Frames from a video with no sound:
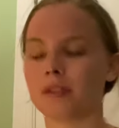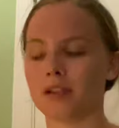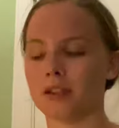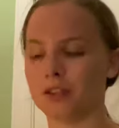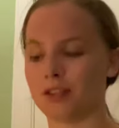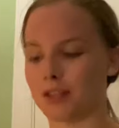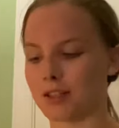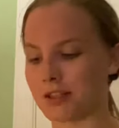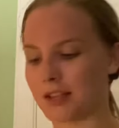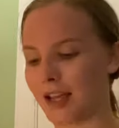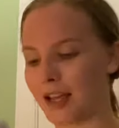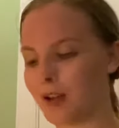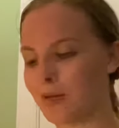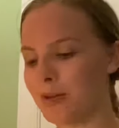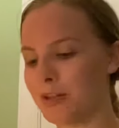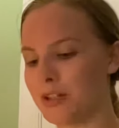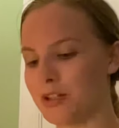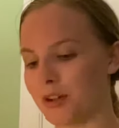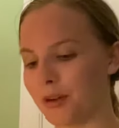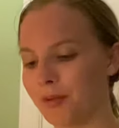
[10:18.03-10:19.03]
just like
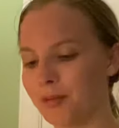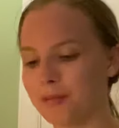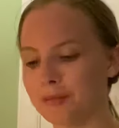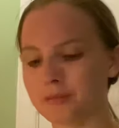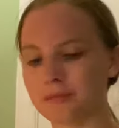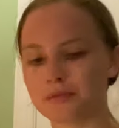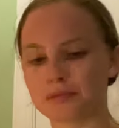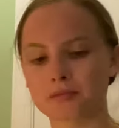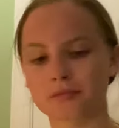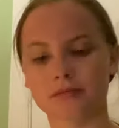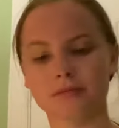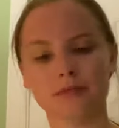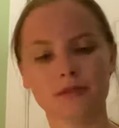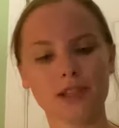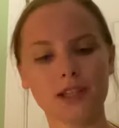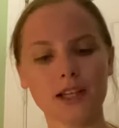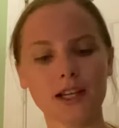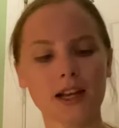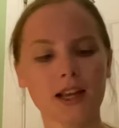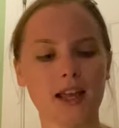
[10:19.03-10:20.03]
we do.
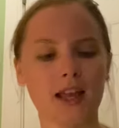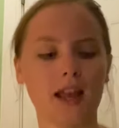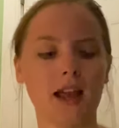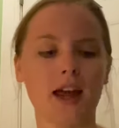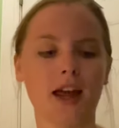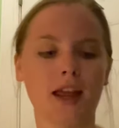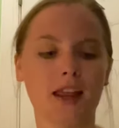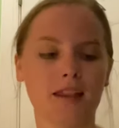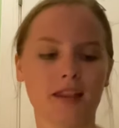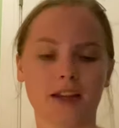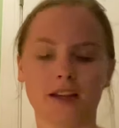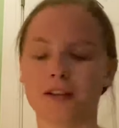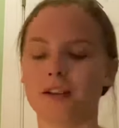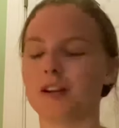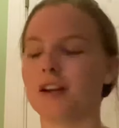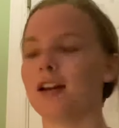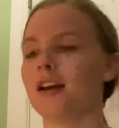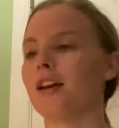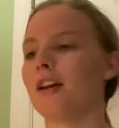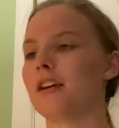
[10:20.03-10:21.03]
And
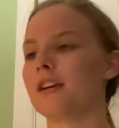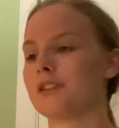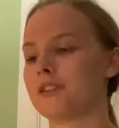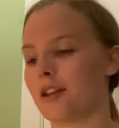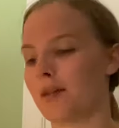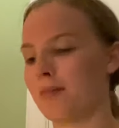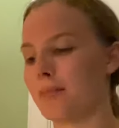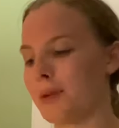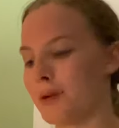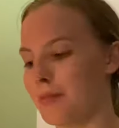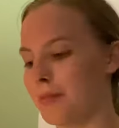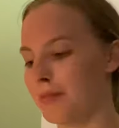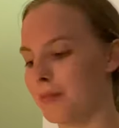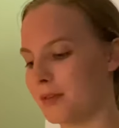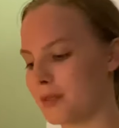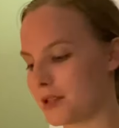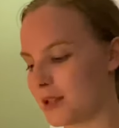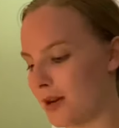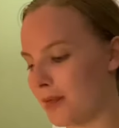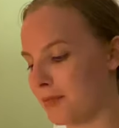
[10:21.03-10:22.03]
then some
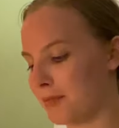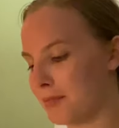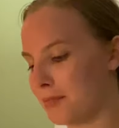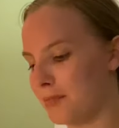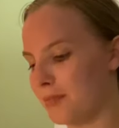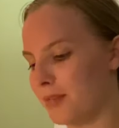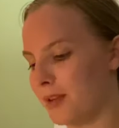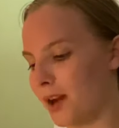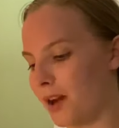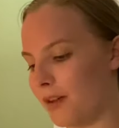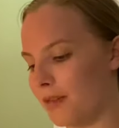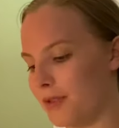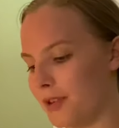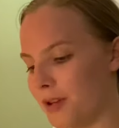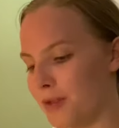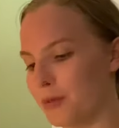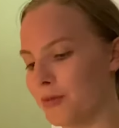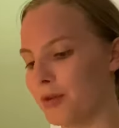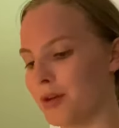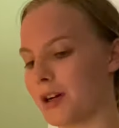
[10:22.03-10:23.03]
of
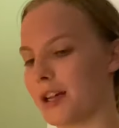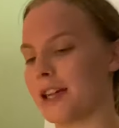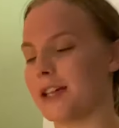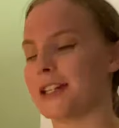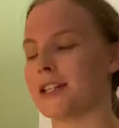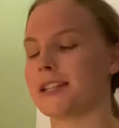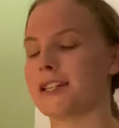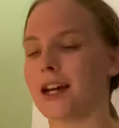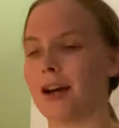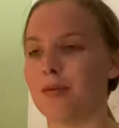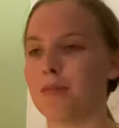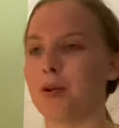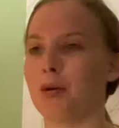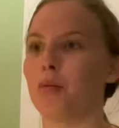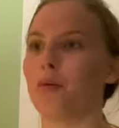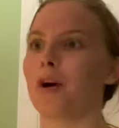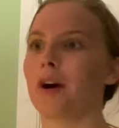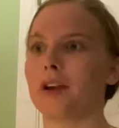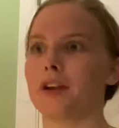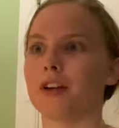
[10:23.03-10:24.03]
you will get to tell me
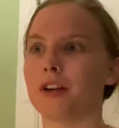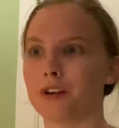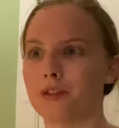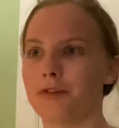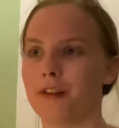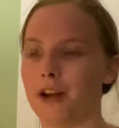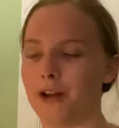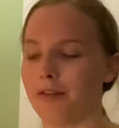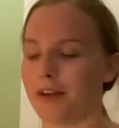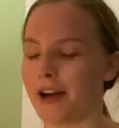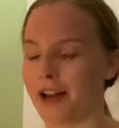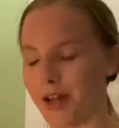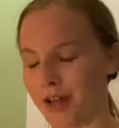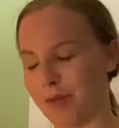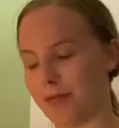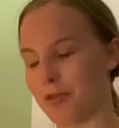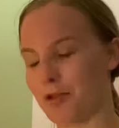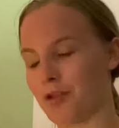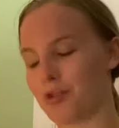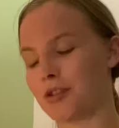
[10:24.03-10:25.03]
what your favorite
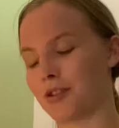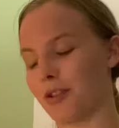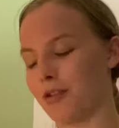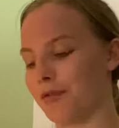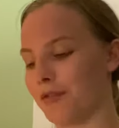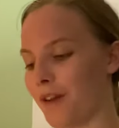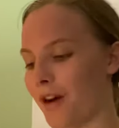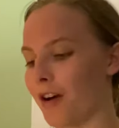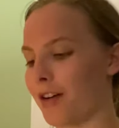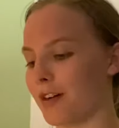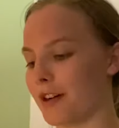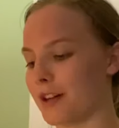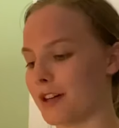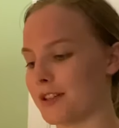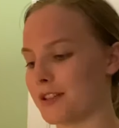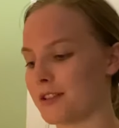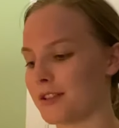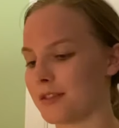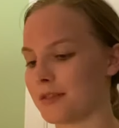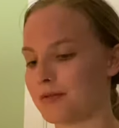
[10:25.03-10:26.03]
animal so far
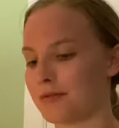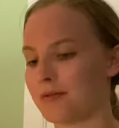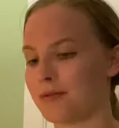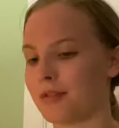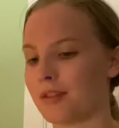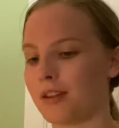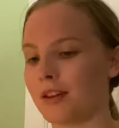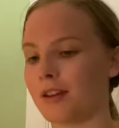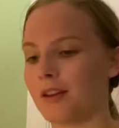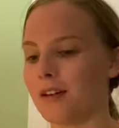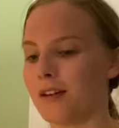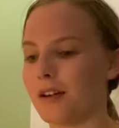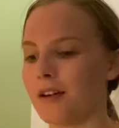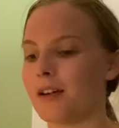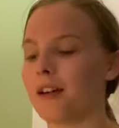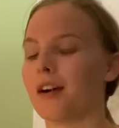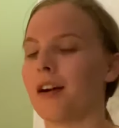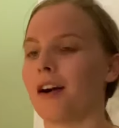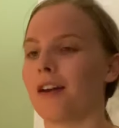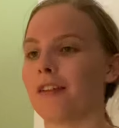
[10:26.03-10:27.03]
is.
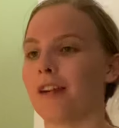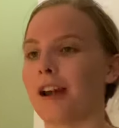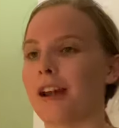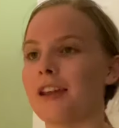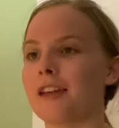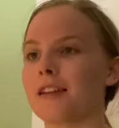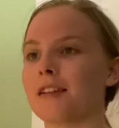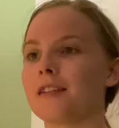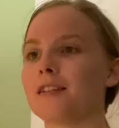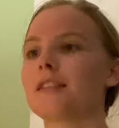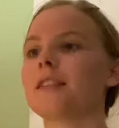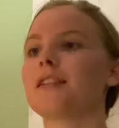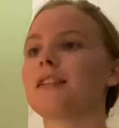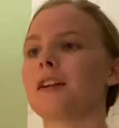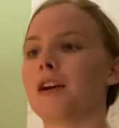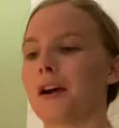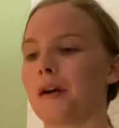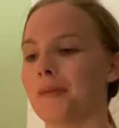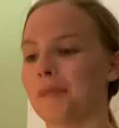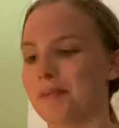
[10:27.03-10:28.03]
All right?
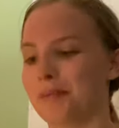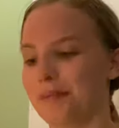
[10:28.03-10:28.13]
Go.